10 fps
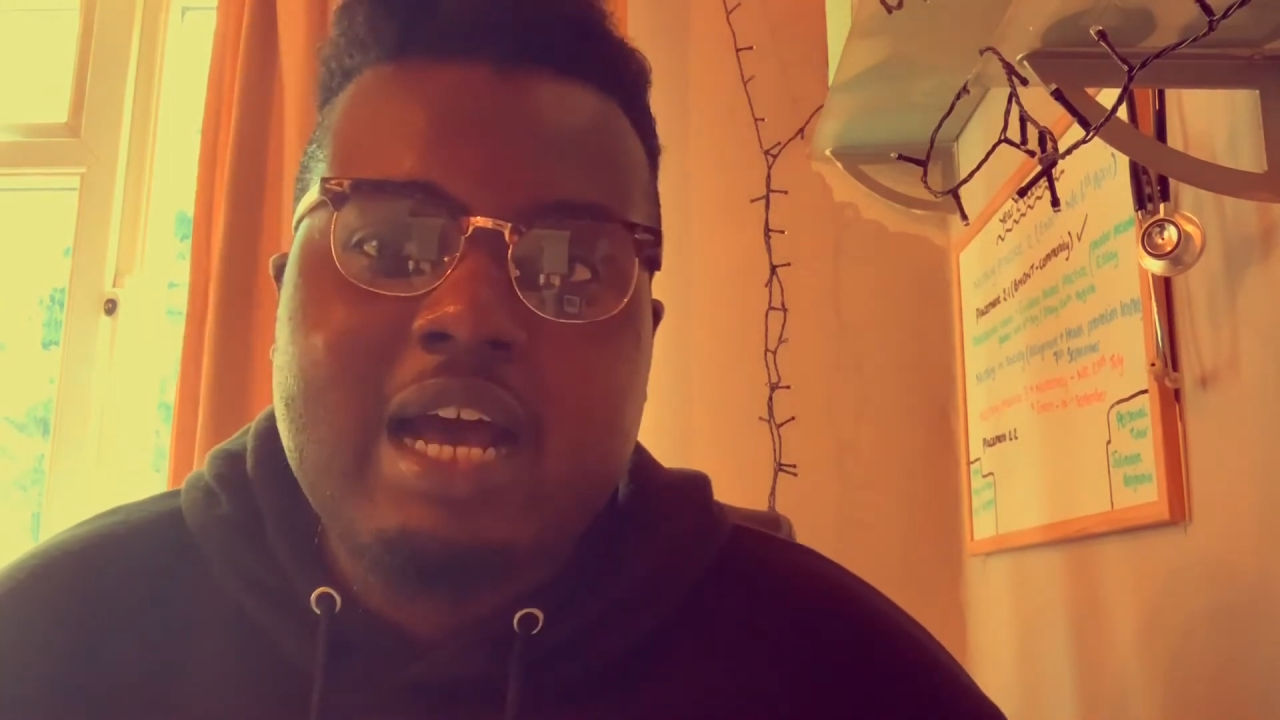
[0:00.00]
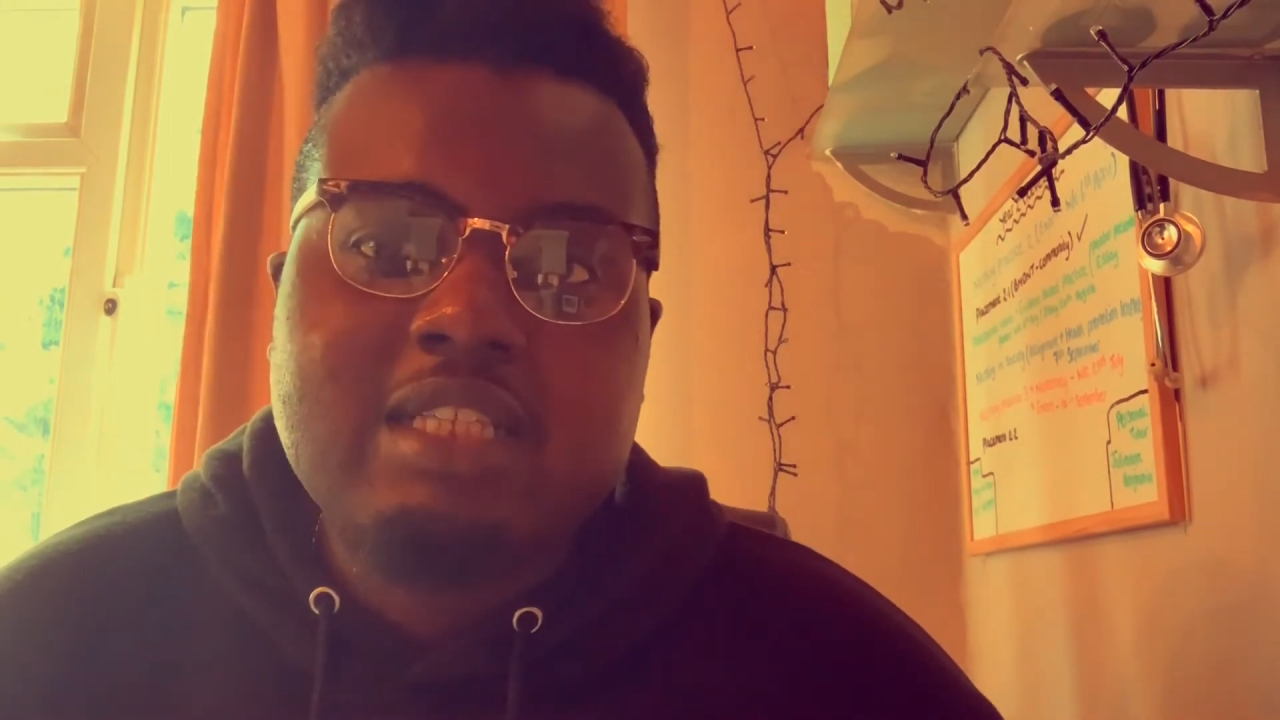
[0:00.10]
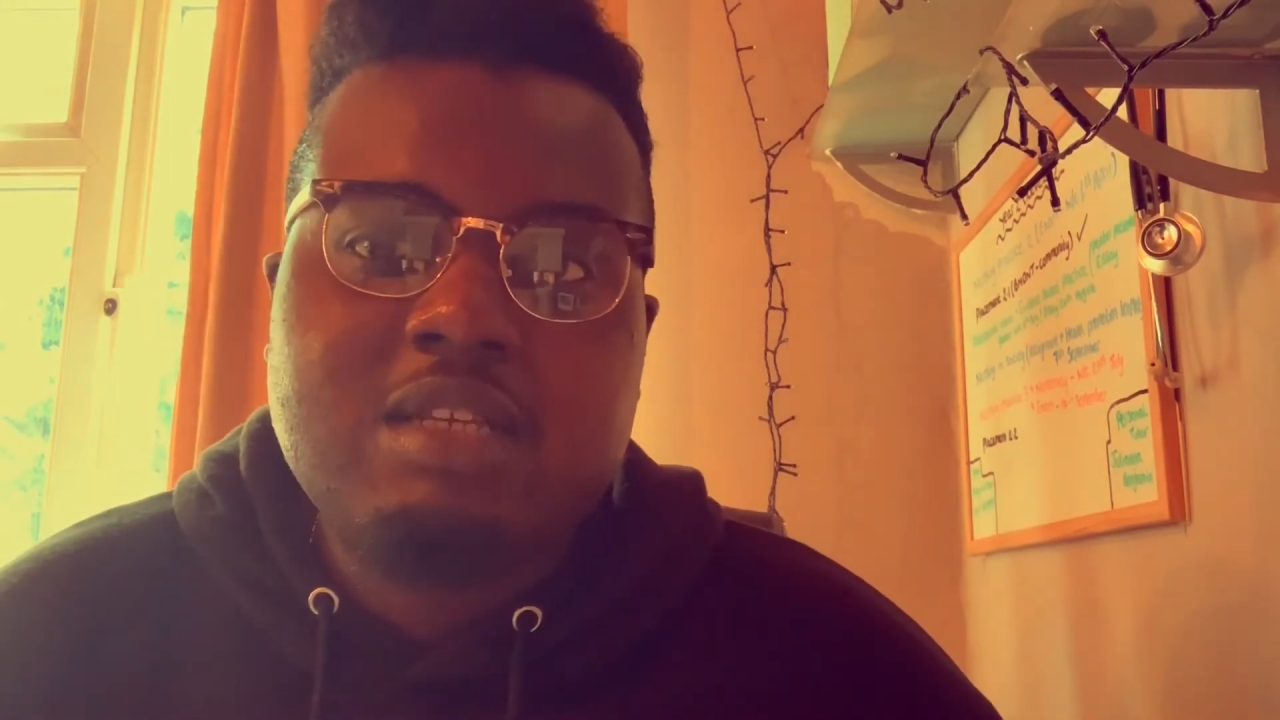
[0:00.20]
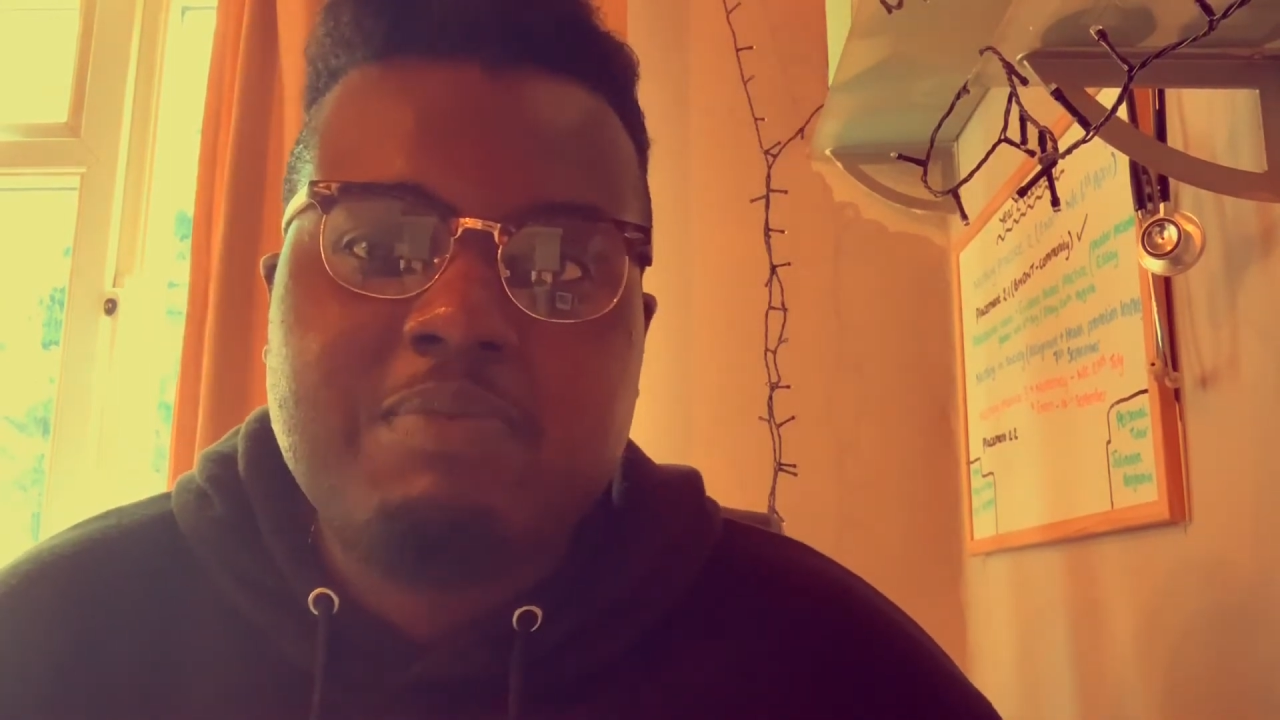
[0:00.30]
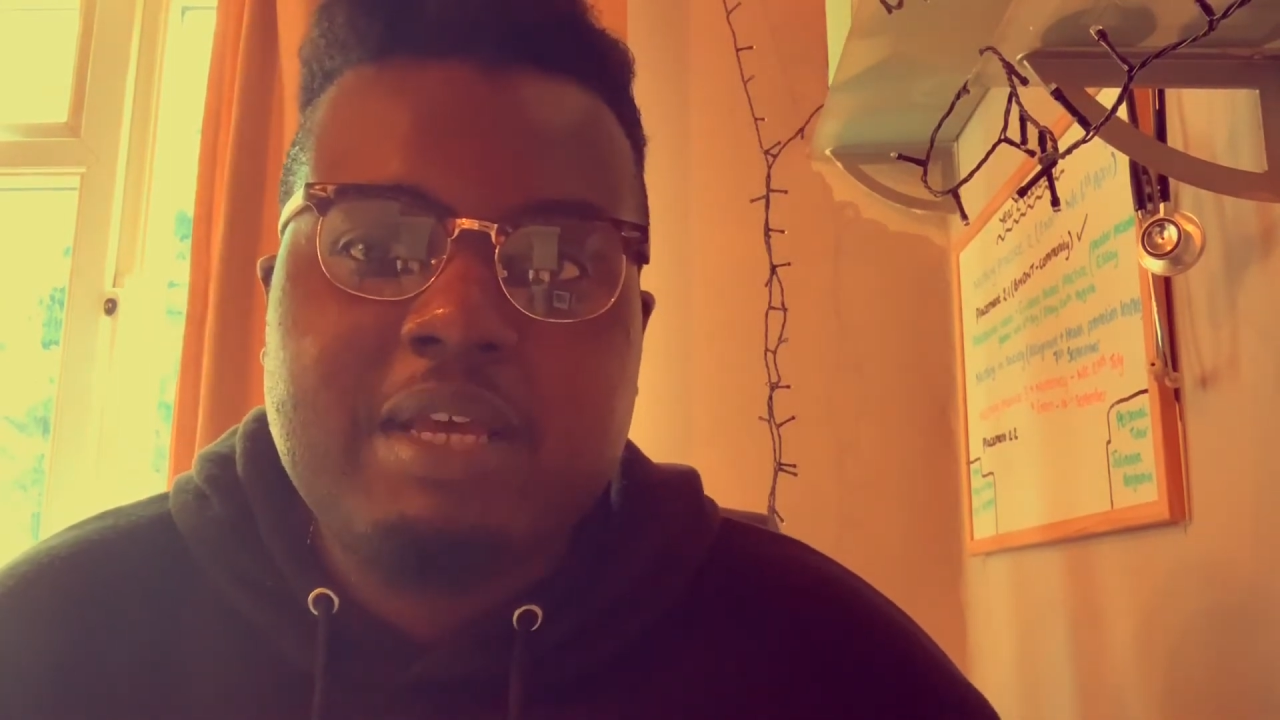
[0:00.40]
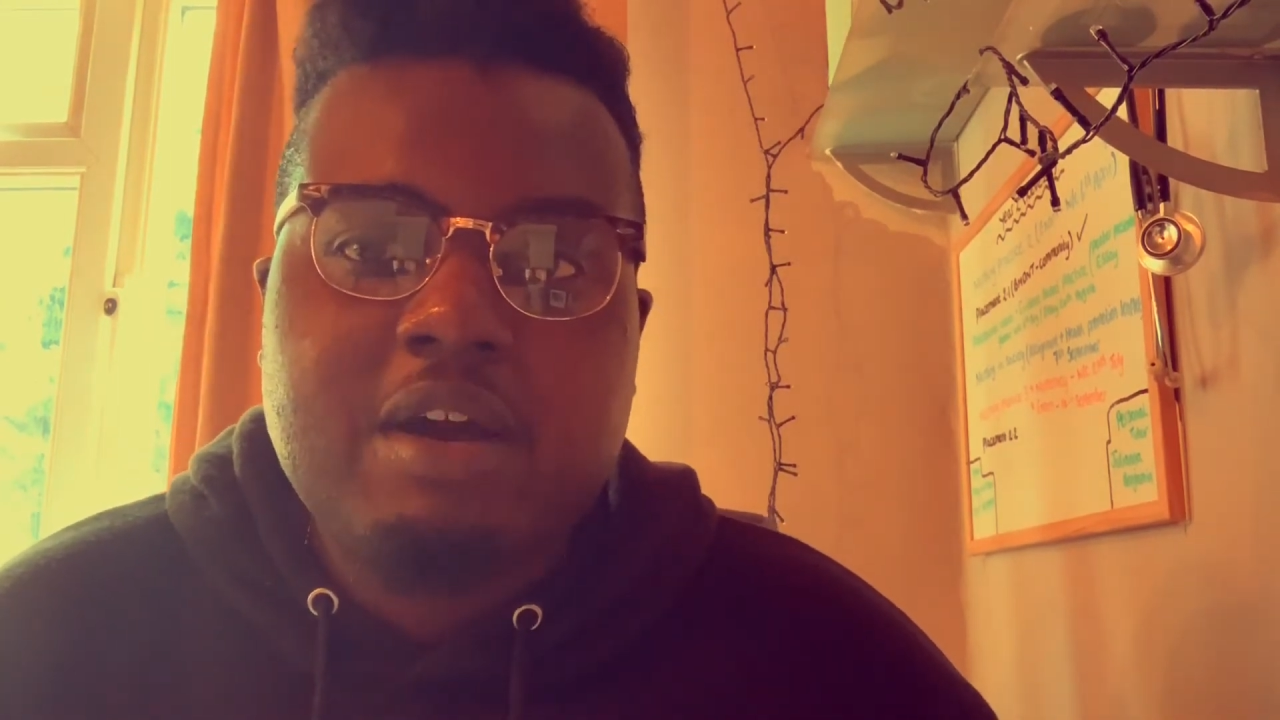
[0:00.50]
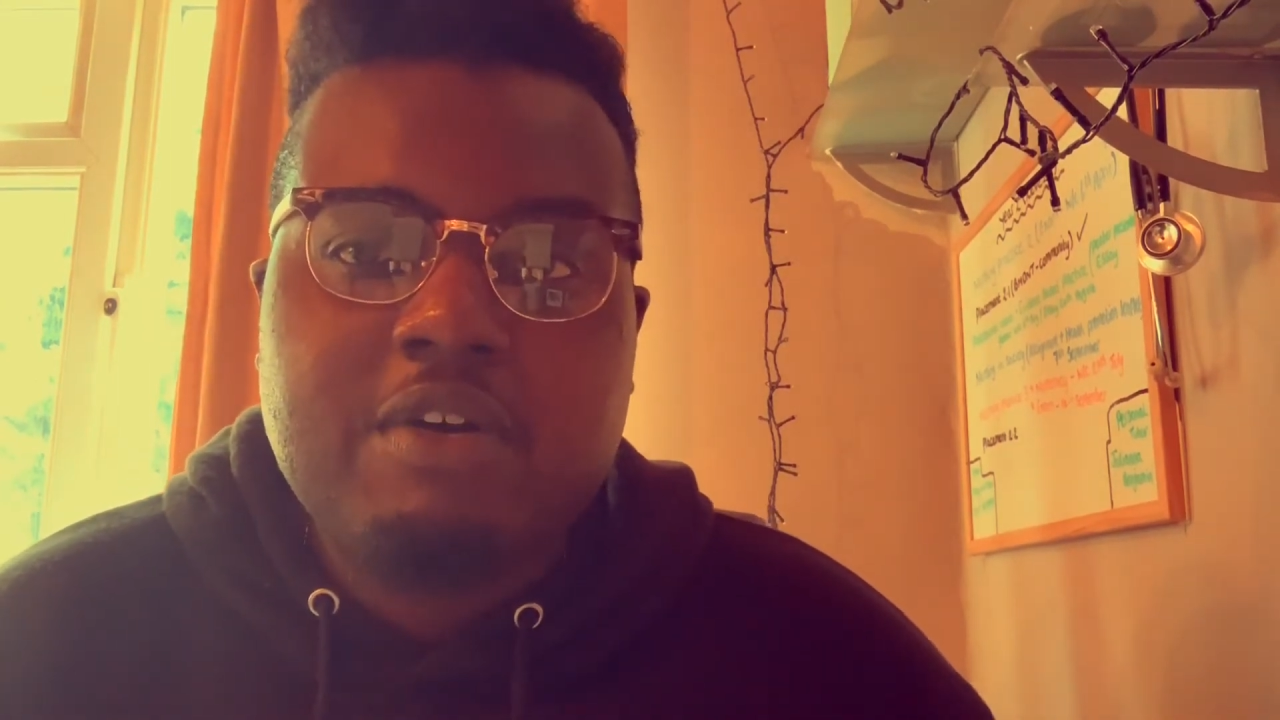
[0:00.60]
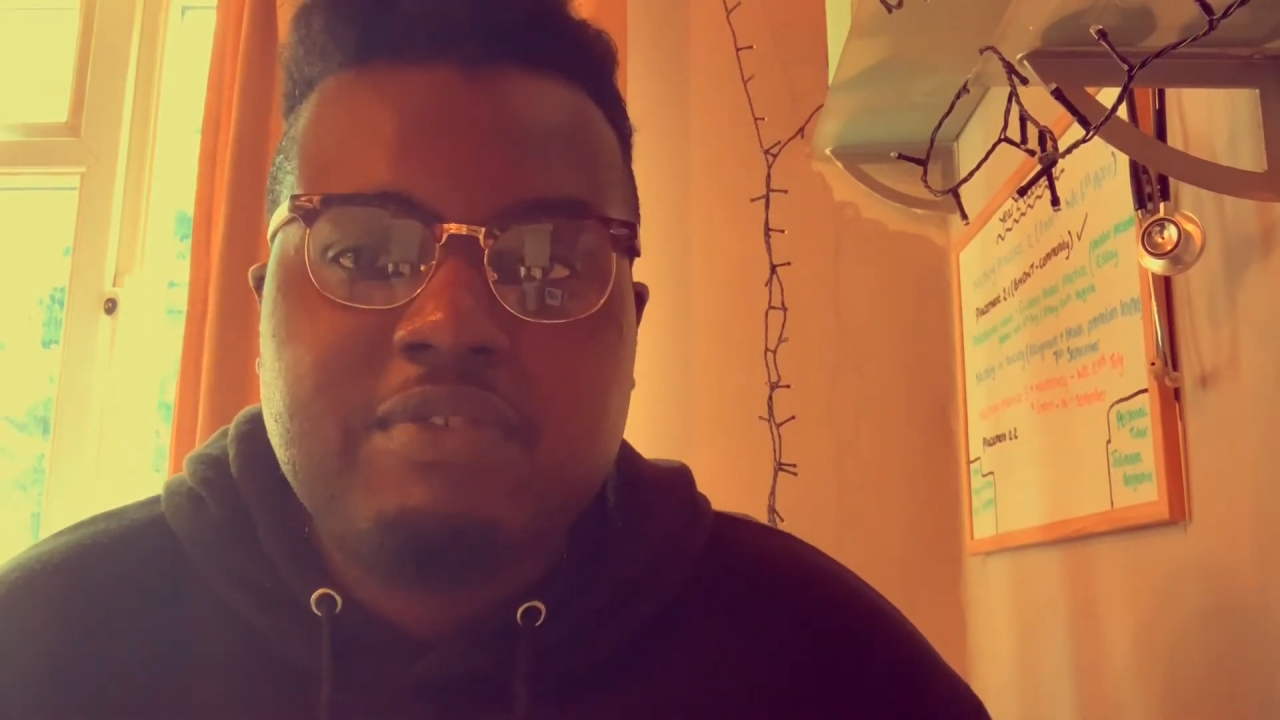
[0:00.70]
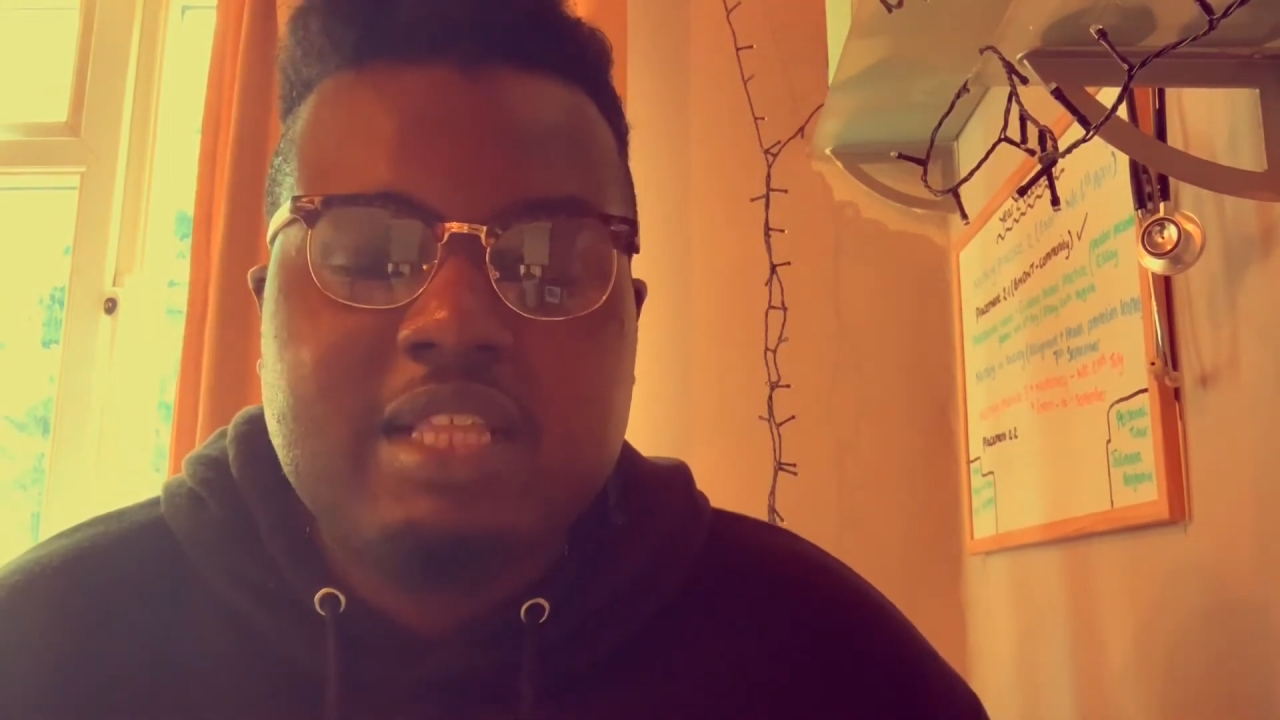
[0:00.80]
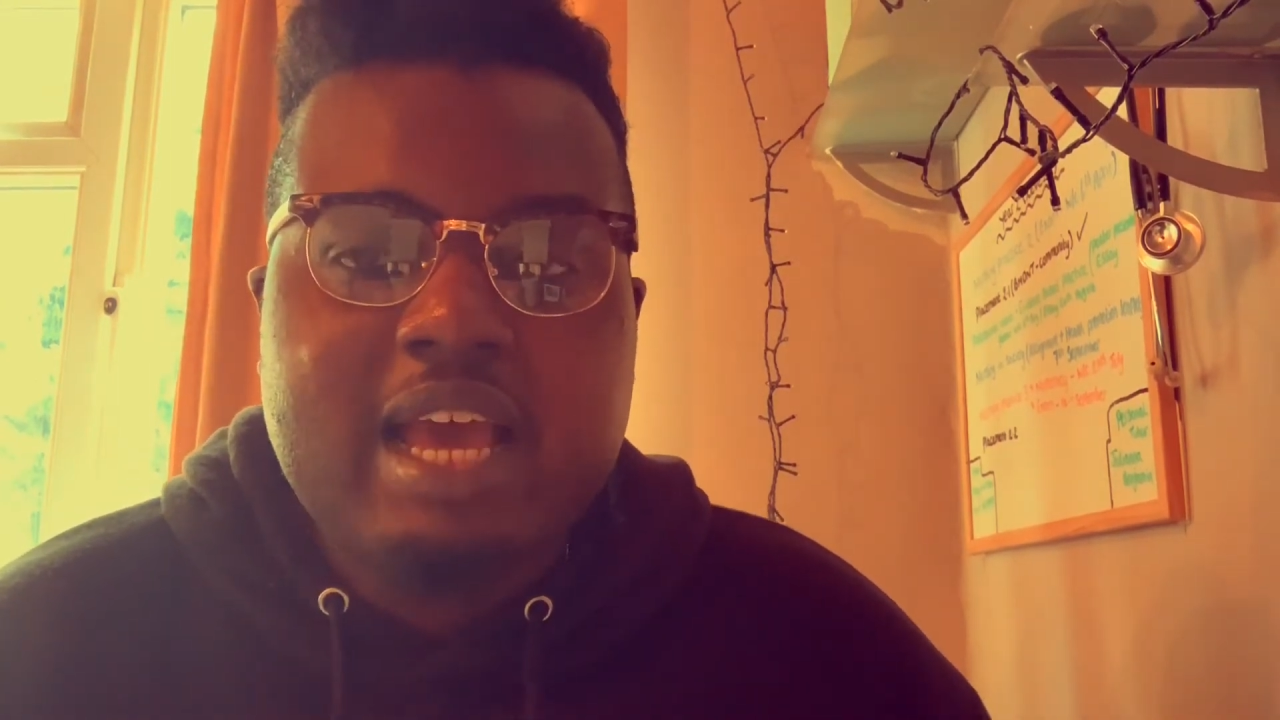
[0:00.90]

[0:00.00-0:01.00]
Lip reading: to be over the